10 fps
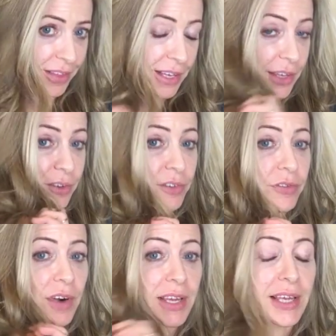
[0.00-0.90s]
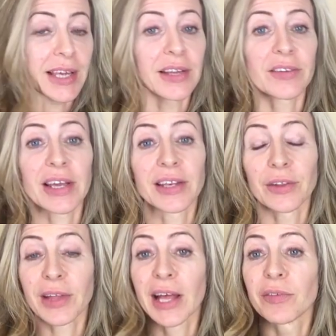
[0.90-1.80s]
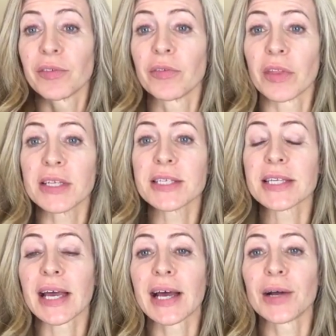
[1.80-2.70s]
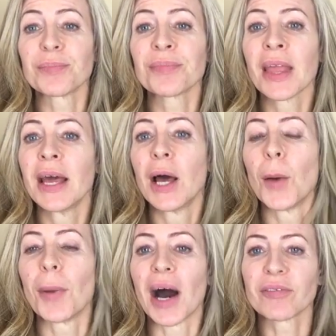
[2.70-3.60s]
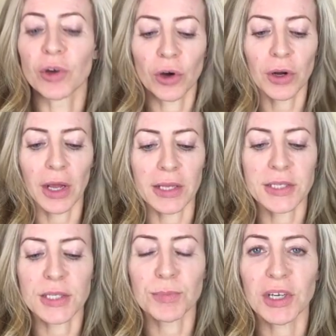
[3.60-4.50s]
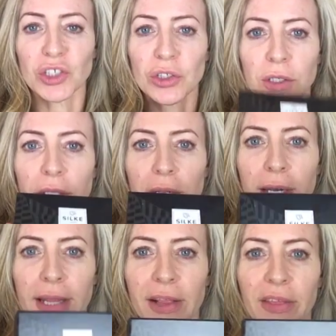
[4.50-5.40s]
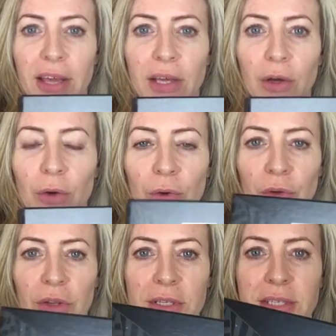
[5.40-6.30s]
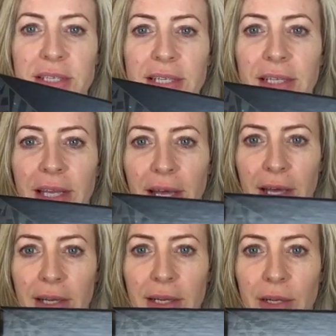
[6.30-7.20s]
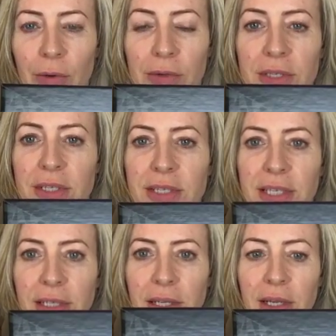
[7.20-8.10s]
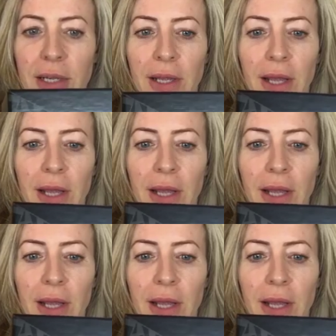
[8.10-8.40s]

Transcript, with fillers: Thank you to Frankie and Daniel Galvin for this. Um, but I've got a special little thing called a Silke or silk,